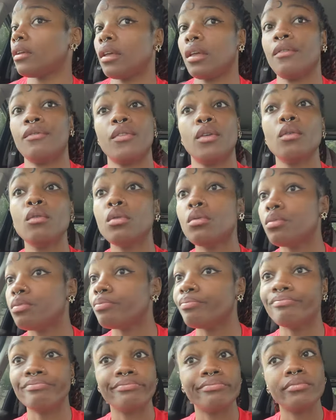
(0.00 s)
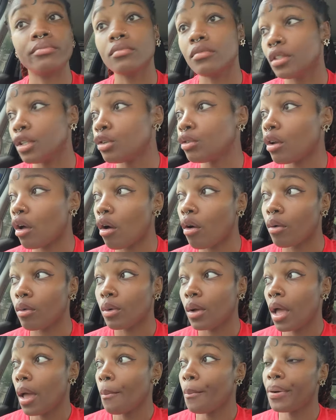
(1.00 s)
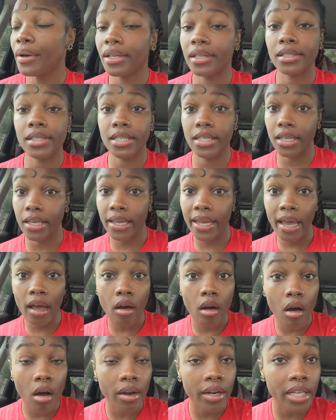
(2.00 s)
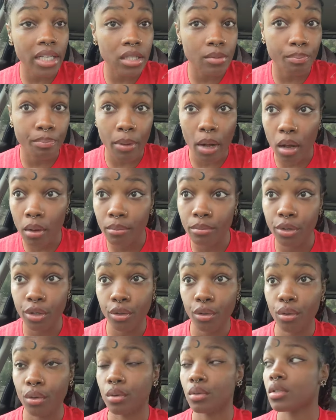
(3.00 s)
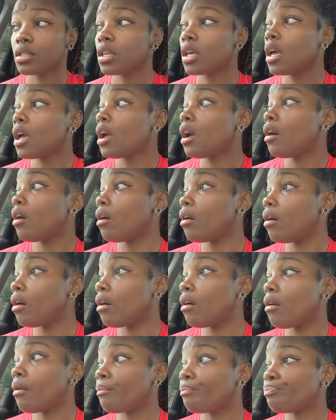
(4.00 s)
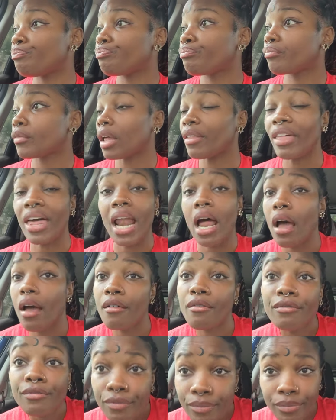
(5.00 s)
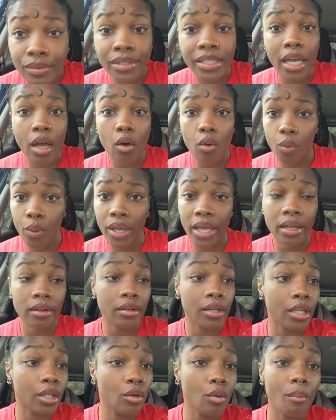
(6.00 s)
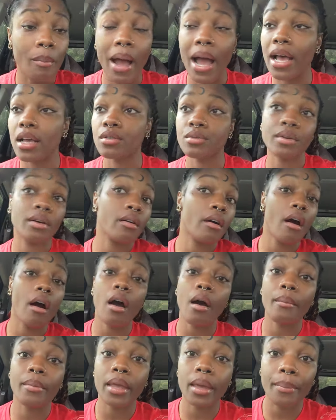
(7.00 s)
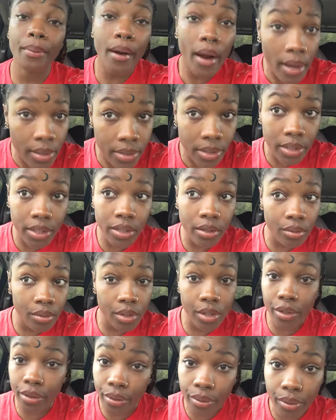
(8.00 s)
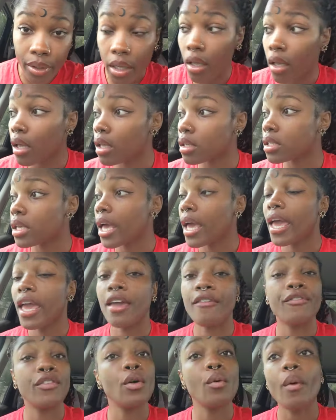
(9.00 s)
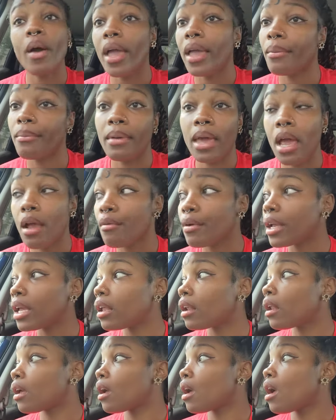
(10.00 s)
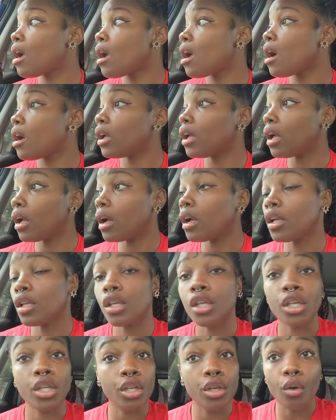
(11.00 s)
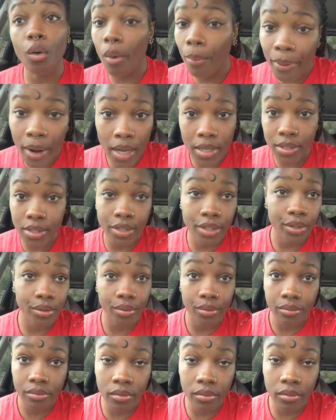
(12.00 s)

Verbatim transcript: if you, you know, put into account all these bum dudes, um, that I've dealt with, you might as well call me a prostitute too. Cause if you ain't married, you a prostitute.